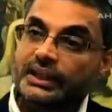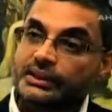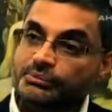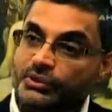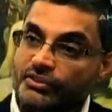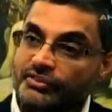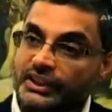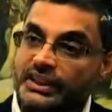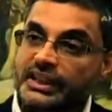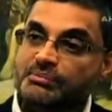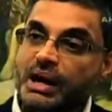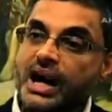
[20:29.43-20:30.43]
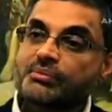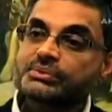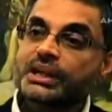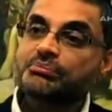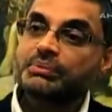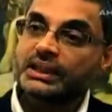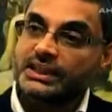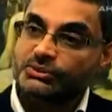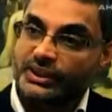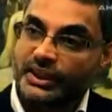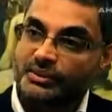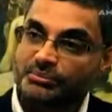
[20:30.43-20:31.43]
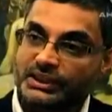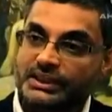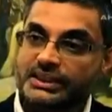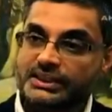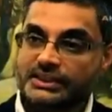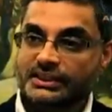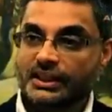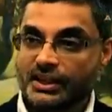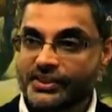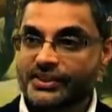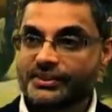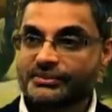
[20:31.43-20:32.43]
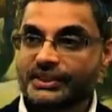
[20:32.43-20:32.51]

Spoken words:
and the Prophet and the Imams are pleased with him in this earth.